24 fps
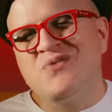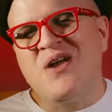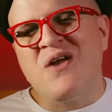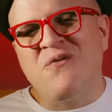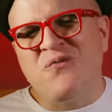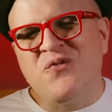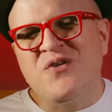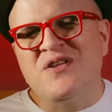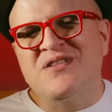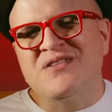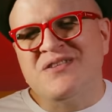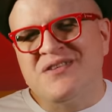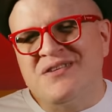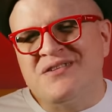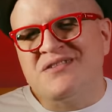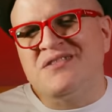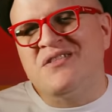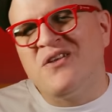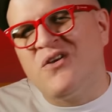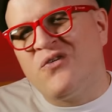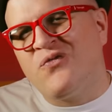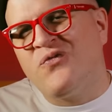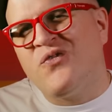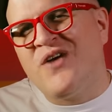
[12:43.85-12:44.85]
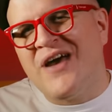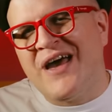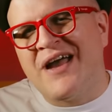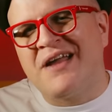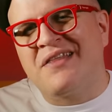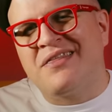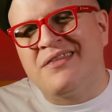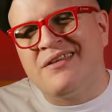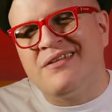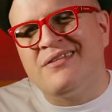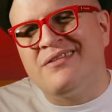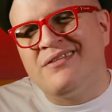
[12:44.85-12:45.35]
references the
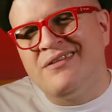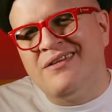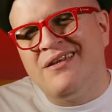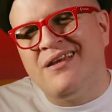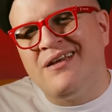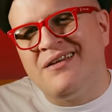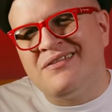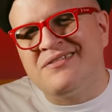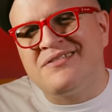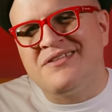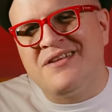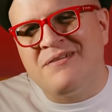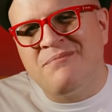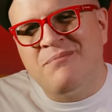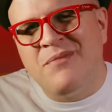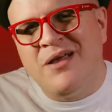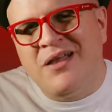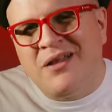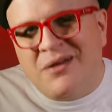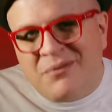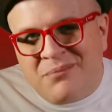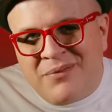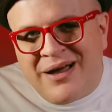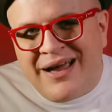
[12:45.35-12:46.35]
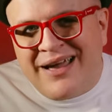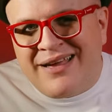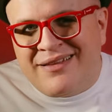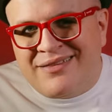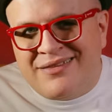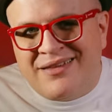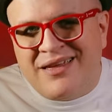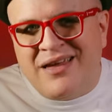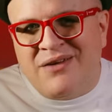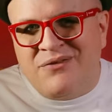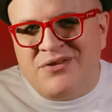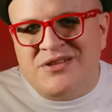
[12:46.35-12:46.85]
fact that, you know, Steve Miller
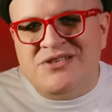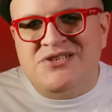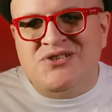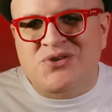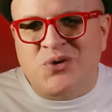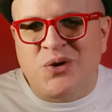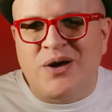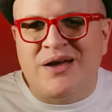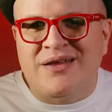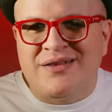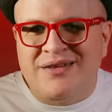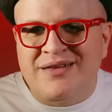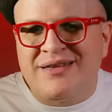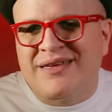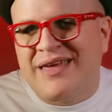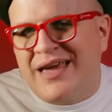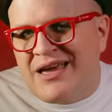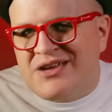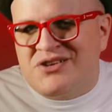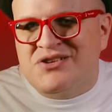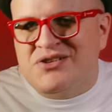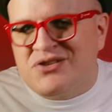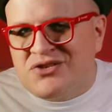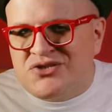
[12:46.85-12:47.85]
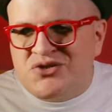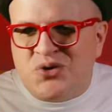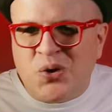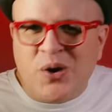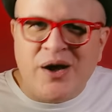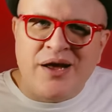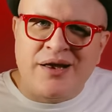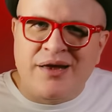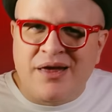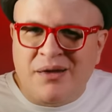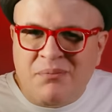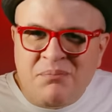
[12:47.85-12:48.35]
might have enjoyed an occasional
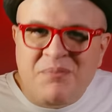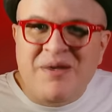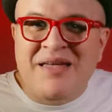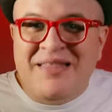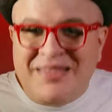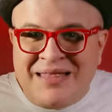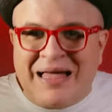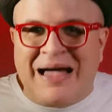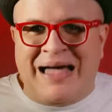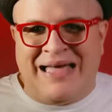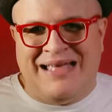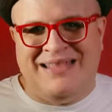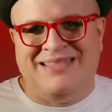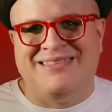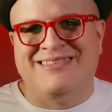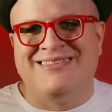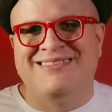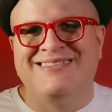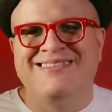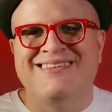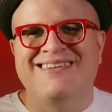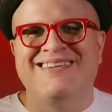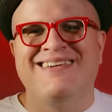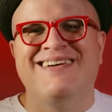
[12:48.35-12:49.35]
joint at midnight.